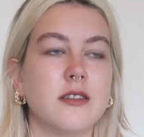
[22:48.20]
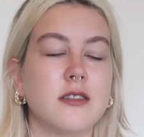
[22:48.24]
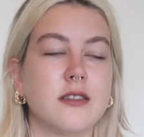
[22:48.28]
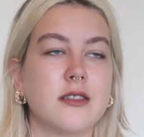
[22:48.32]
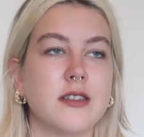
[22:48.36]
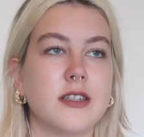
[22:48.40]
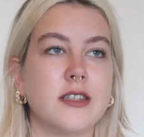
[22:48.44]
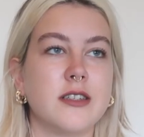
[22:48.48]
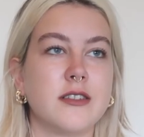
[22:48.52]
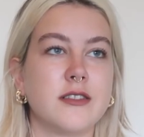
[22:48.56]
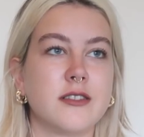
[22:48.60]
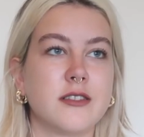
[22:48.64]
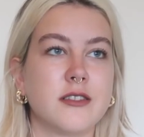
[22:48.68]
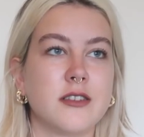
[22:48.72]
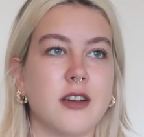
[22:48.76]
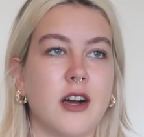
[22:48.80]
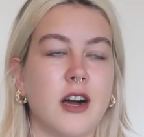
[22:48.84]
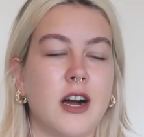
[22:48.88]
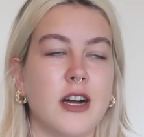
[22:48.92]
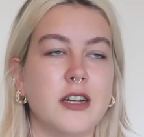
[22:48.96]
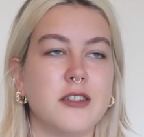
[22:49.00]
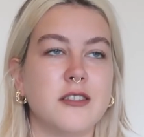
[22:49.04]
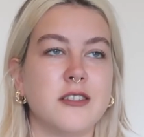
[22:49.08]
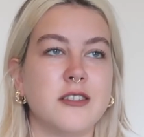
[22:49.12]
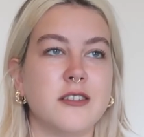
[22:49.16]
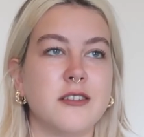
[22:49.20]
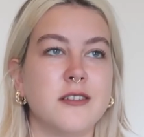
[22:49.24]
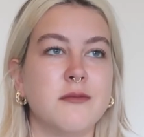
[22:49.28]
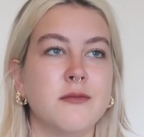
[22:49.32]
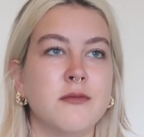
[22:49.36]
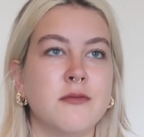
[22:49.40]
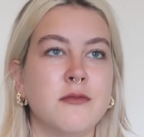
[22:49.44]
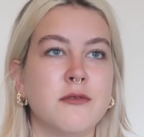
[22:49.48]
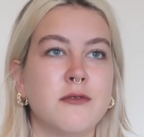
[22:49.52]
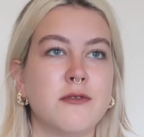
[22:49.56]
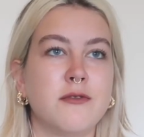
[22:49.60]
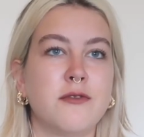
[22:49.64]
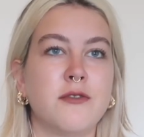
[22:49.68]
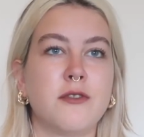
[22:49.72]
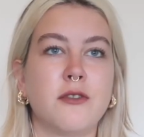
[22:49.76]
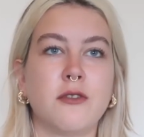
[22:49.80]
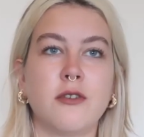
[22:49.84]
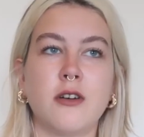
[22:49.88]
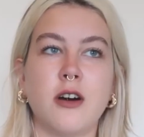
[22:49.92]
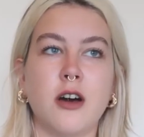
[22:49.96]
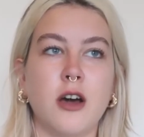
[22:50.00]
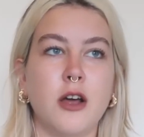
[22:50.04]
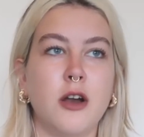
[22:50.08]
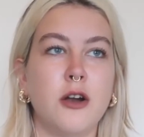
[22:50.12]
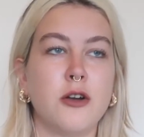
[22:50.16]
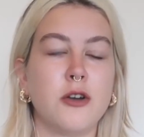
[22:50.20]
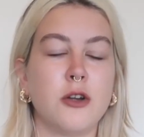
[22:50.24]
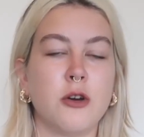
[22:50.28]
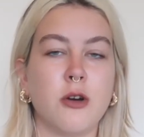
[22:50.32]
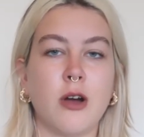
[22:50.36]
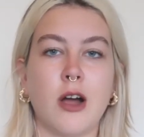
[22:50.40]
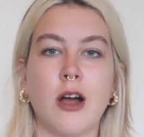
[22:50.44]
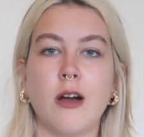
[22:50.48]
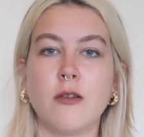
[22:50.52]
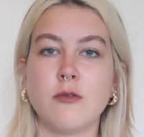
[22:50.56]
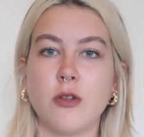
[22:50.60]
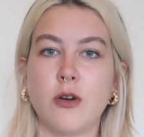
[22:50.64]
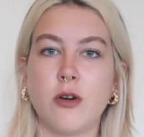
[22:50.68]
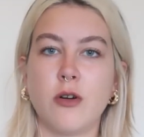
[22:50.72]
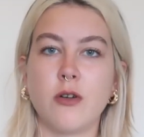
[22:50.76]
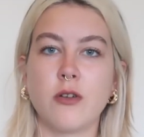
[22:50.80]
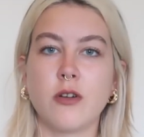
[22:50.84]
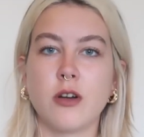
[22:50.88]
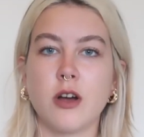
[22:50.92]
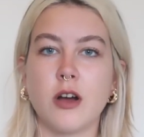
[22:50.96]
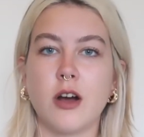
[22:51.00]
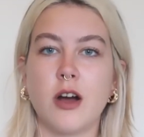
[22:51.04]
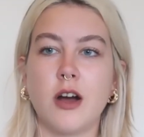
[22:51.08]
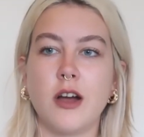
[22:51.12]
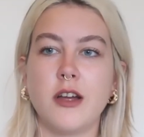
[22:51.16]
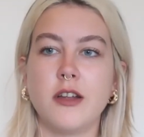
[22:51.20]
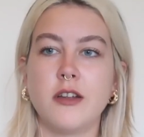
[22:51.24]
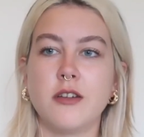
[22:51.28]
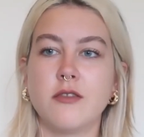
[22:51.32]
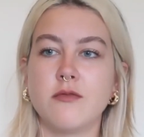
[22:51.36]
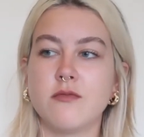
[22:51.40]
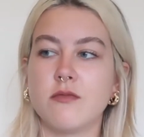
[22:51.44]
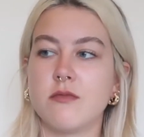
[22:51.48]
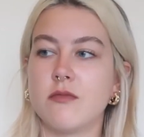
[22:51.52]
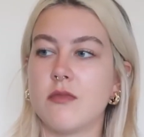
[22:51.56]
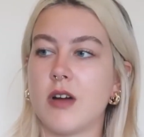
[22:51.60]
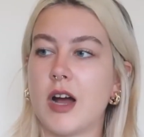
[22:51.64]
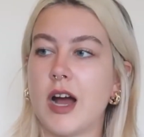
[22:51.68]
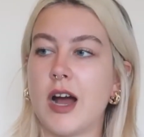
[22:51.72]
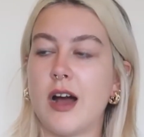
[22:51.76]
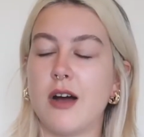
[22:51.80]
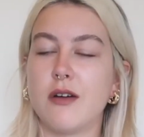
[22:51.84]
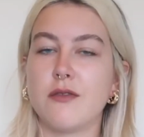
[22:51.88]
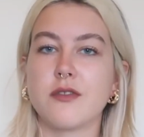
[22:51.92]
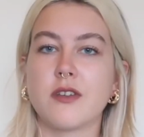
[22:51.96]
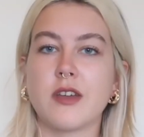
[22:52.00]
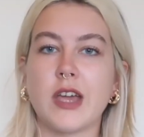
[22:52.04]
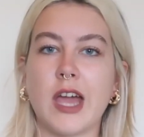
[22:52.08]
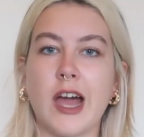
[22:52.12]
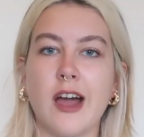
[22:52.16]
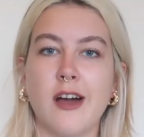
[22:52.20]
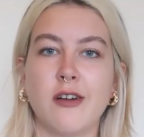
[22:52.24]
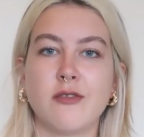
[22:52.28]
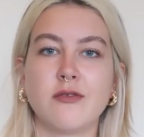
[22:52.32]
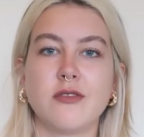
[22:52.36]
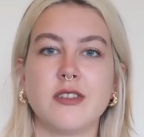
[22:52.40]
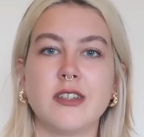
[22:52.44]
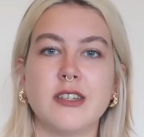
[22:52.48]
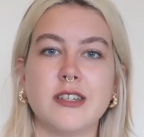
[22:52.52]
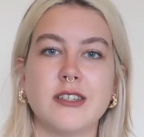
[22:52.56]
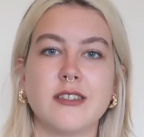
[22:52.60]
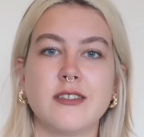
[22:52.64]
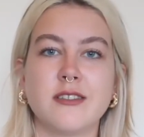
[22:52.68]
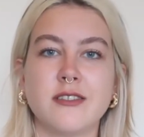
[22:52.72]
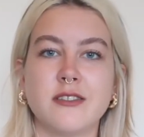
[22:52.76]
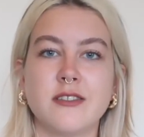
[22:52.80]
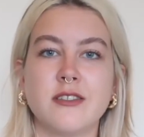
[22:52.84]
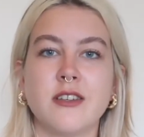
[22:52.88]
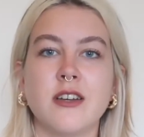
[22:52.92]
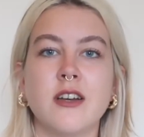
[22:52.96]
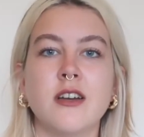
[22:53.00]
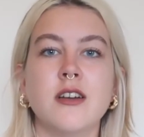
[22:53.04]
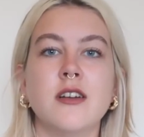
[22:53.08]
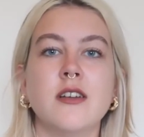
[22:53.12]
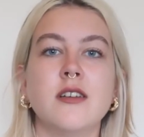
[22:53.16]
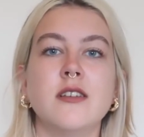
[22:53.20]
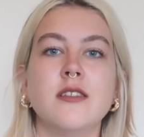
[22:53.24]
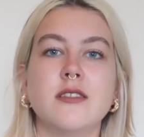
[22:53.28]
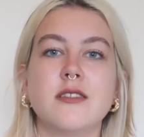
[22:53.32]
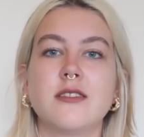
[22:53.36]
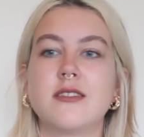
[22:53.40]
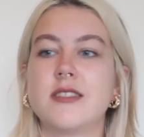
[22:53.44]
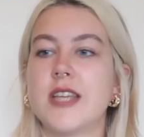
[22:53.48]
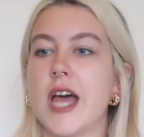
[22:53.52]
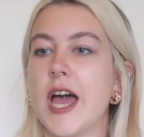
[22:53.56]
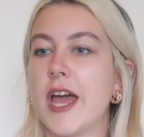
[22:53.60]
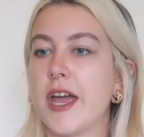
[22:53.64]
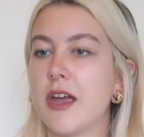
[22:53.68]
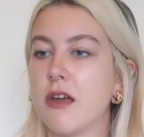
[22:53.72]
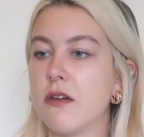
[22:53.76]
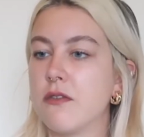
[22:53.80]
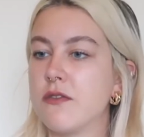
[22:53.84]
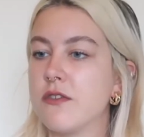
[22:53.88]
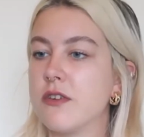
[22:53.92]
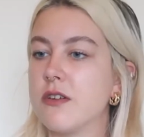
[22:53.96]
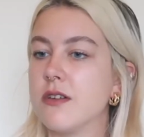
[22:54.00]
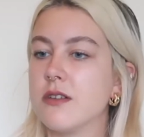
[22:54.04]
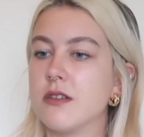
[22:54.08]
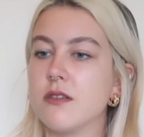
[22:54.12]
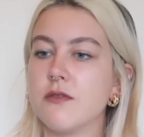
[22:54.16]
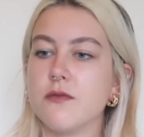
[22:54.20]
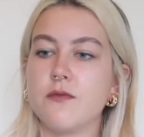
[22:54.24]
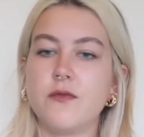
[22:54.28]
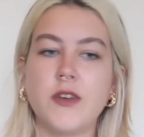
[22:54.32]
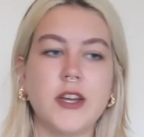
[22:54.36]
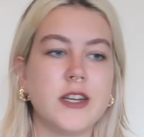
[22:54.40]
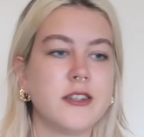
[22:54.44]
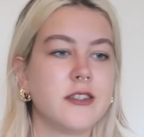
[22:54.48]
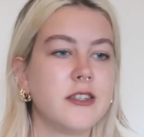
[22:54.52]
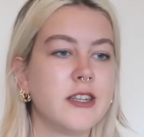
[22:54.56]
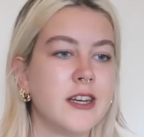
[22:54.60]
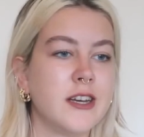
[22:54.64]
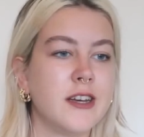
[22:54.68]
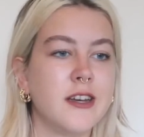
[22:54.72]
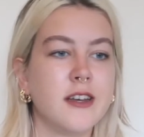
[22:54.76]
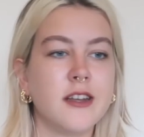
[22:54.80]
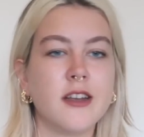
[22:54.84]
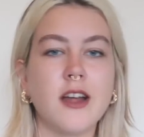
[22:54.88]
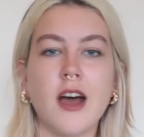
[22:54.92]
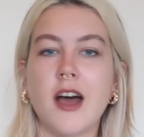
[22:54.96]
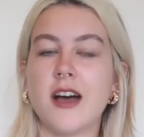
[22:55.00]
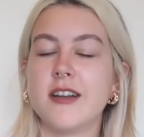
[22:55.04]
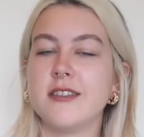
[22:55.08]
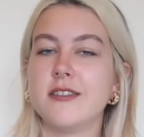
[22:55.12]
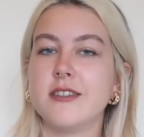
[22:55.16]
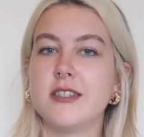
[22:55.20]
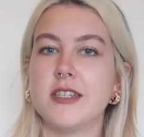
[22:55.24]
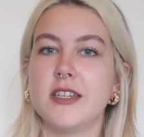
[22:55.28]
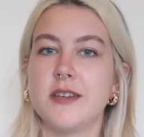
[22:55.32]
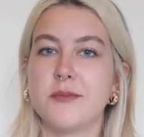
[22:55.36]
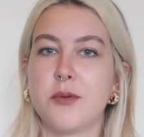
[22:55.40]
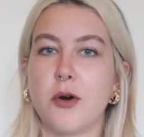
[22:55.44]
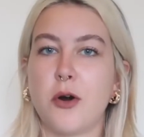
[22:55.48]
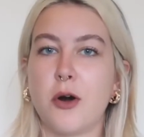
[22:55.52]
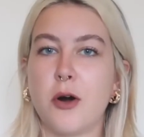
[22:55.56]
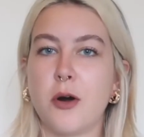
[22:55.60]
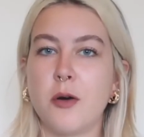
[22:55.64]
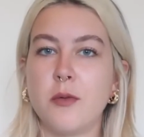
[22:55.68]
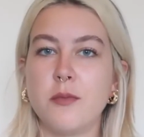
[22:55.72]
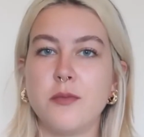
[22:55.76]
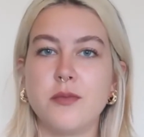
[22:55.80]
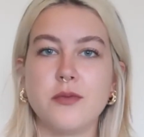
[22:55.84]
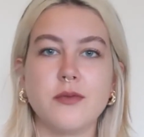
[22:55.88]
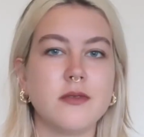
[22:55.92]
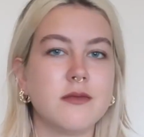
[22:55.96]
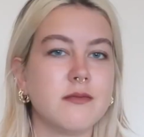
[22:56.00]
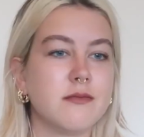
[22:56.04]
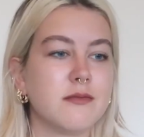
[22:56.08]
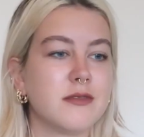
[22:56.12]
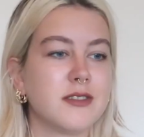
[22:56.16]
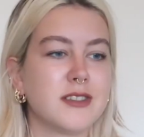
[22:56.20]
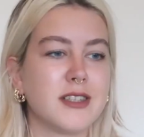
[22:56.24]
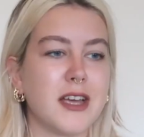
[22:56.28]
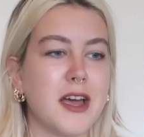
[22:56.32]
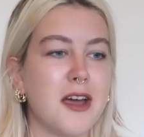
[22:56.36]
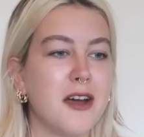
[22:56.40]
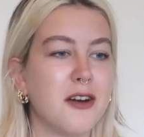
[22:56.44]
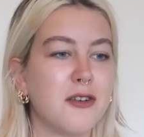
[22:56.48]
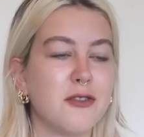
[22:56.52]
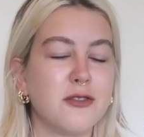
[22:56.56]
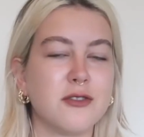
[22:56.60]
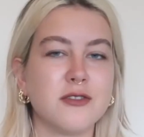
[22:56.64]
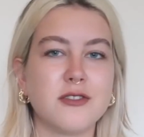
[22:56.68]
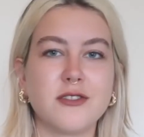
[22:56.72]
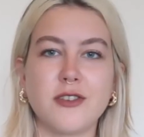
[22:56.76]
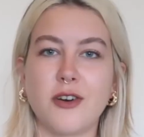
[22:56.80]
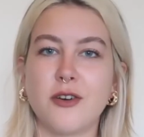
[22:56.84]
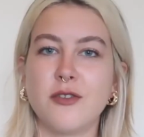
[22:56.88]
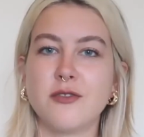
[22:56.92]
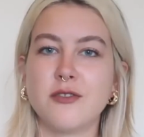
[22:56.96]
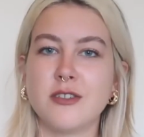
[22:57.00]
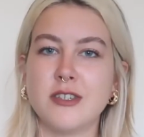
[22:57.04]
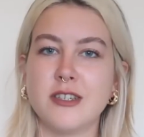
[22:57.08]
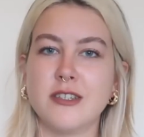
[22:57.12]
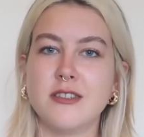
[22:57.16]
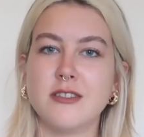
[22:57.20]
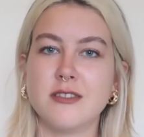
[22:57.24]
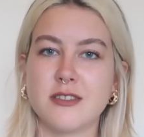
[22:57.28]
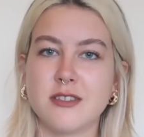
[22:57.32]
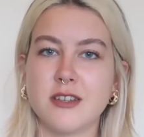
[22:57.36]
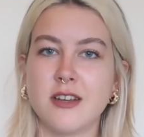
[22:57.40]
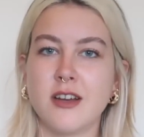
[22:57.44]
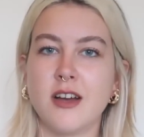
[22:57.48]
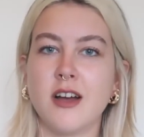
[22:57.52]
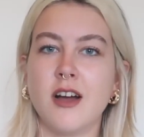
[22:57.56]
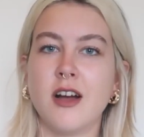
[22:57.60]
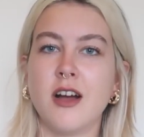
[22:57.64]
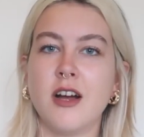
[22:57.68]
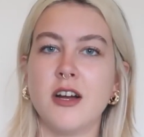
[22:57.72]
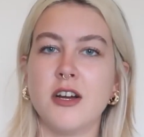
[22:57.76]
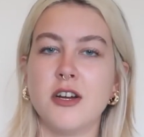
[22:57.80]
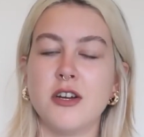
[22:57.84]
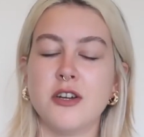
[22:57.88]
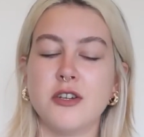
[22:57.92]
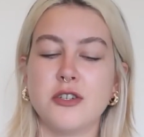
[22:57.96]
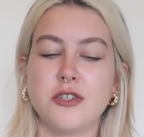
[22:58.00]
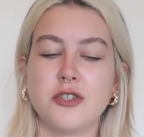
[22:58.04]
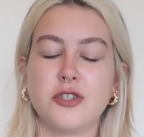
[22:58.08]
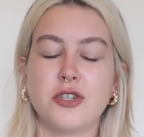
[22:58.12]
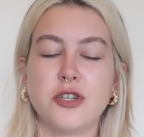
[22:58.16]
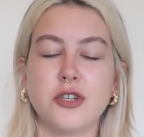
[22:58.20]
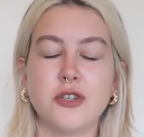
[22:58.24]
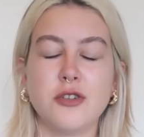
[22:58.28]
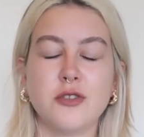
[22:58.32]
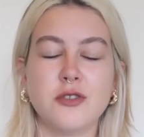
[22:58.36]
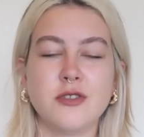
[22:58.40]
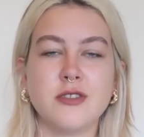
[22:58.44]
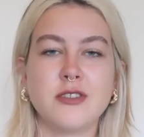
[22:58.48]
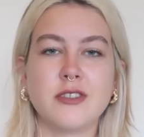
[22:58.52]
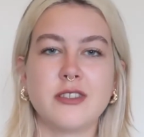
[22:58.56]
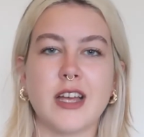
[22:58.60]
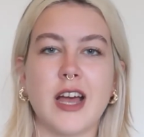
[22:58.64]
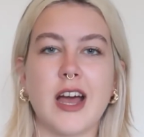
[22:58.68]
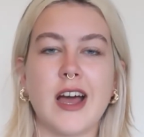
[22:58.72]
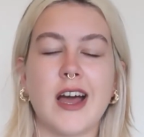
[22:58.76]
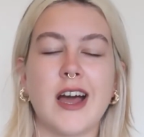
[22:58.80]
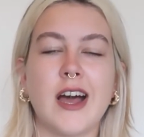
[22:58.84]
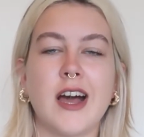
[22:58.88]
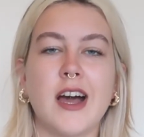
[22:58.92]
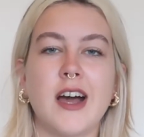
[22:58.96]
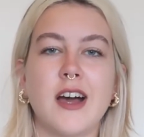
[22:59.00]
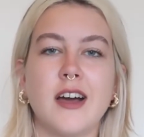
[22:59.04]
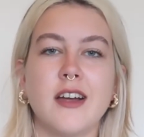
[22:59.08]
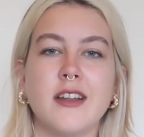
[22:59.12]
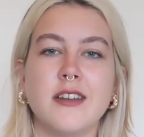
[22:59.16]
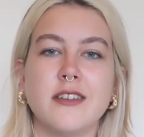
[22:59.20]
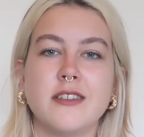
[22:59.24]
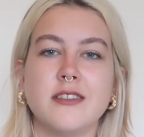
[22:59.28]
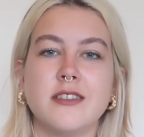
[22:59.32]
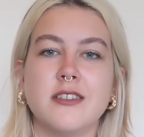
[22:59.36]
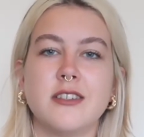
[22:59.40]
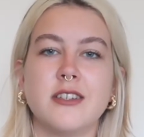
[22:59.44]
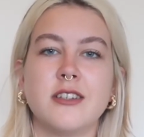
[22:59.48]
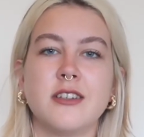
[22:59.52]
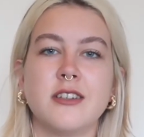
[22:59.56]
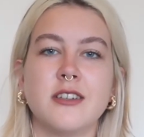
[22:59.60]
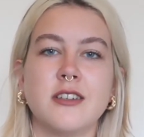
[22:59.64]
this item for I don't know how long. I have countless saved Vinted and Depop sales on these shoes, and